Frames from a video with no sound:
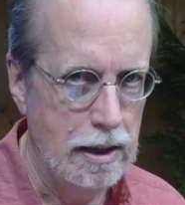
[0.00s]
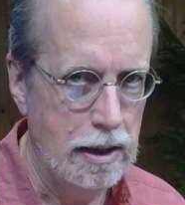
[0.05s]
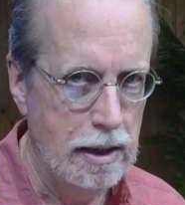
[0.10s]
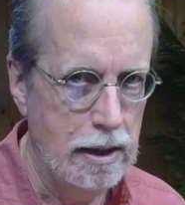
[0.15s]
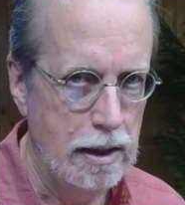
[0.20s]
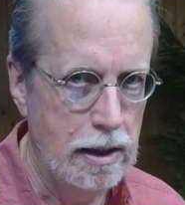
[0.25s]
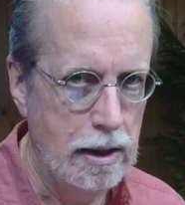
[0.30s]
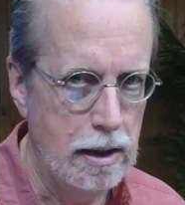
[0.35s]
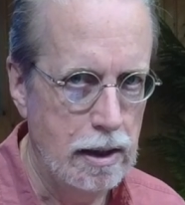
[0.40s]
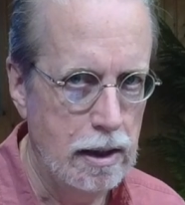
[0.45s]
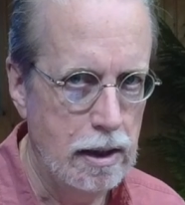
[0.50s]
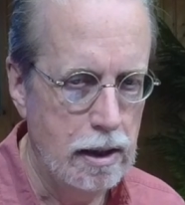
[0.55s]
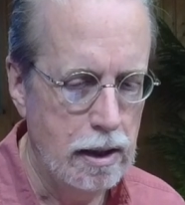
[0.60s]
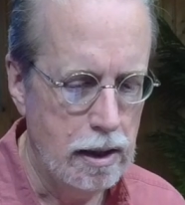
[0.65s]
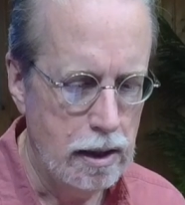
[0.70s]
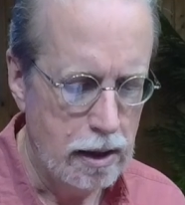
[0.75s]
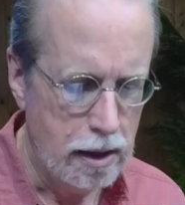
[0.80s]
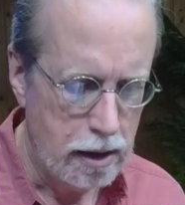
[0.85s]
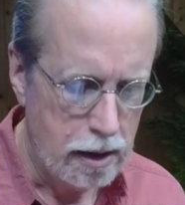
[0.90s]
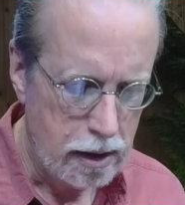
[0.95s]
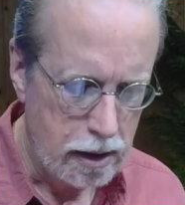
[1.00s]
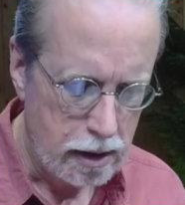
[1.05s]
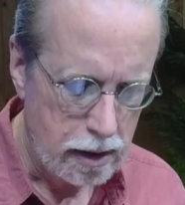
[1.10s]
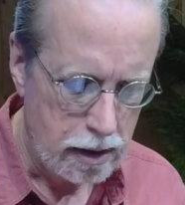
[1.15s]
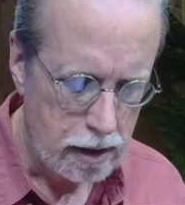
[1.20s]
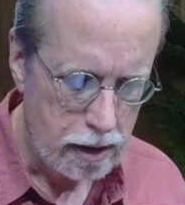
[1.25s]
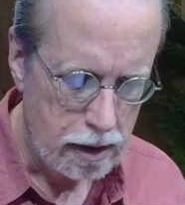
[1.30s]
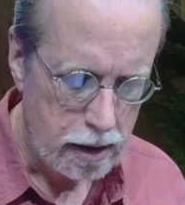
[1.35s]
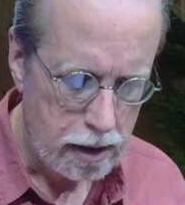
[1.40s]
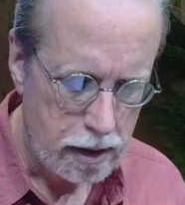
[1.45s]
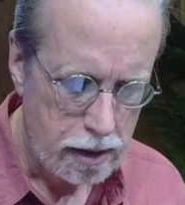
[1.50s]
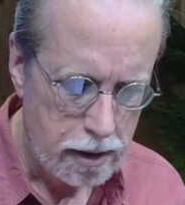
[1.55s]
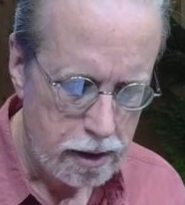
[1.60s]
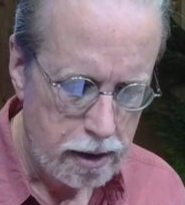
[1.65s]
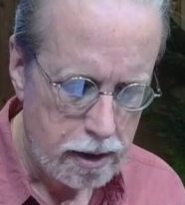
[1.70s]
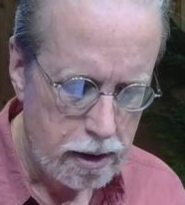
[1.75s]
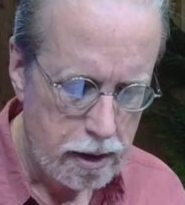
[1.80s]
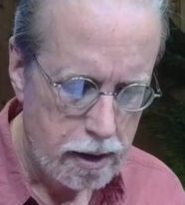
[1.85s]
No one is speaking in this clip.